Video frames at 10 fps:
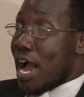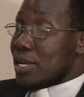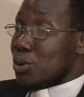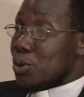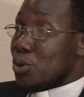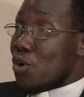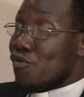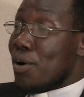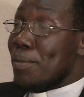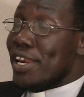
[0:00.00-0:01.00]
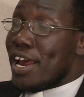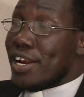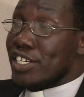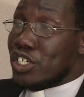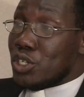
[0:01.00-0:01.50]
I don't know,
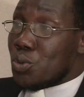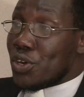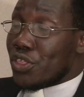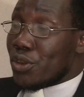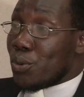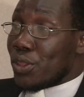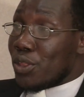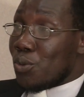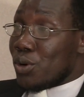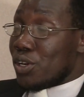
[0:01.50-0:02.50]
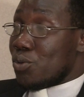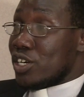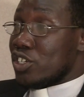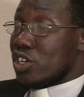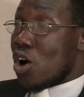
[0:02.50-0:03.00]
familiarity with, with, with,
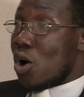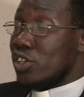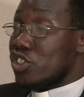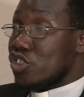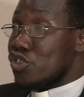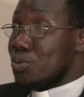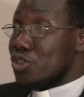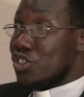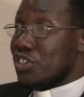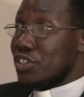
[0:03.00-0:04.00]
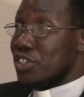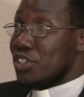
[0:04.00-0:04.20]
with this Holy Scripture,